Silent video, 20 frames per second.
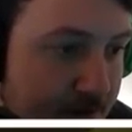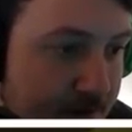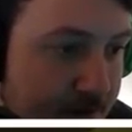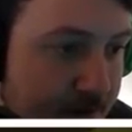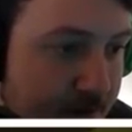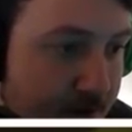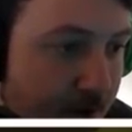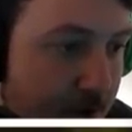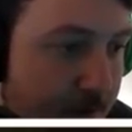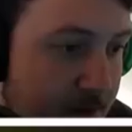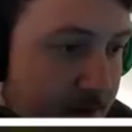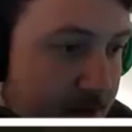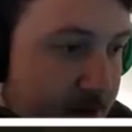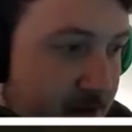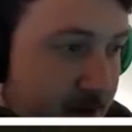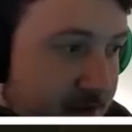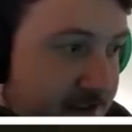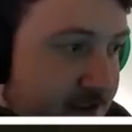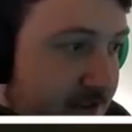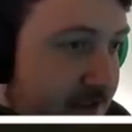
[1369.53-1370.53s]
Don't be
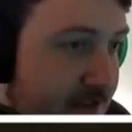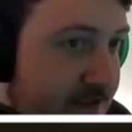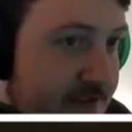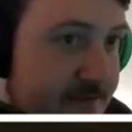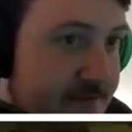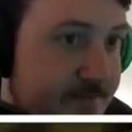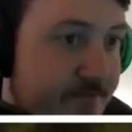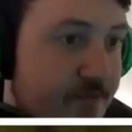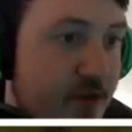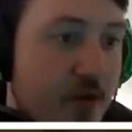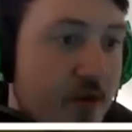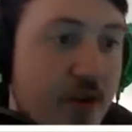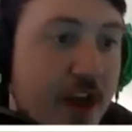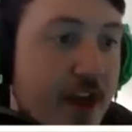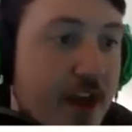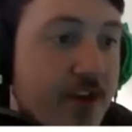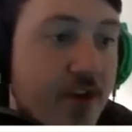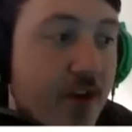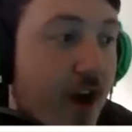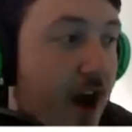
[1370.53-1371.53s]
useless. You
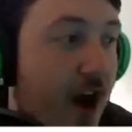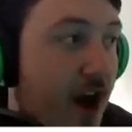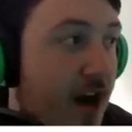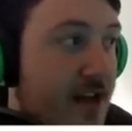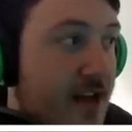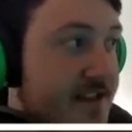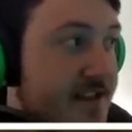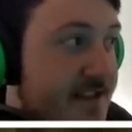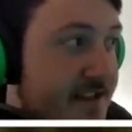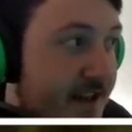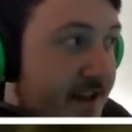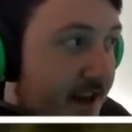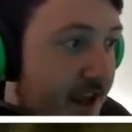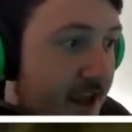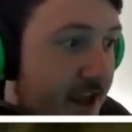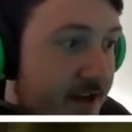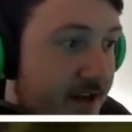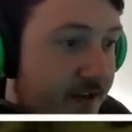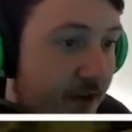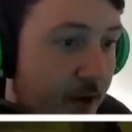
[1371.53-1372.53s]
get your ass into
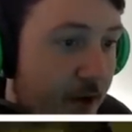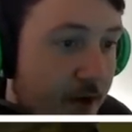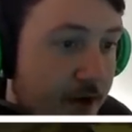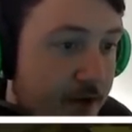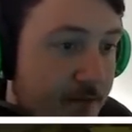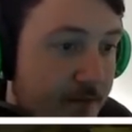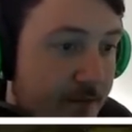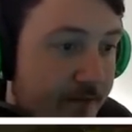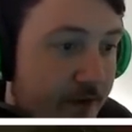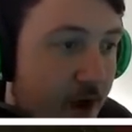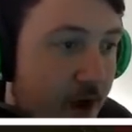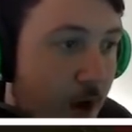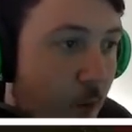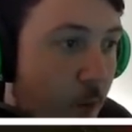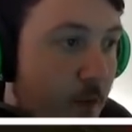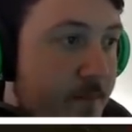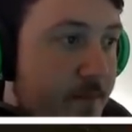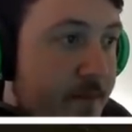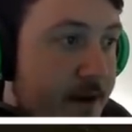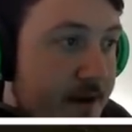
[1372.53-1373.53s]
gear, Dogan, before I
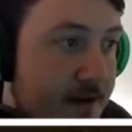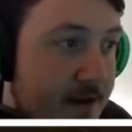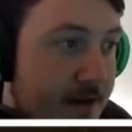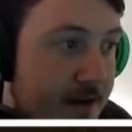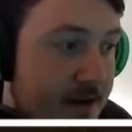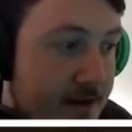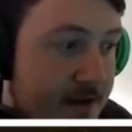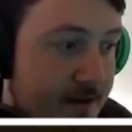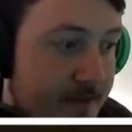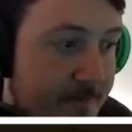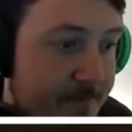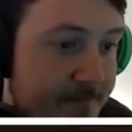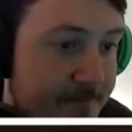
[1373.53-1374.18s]
whip it into gear.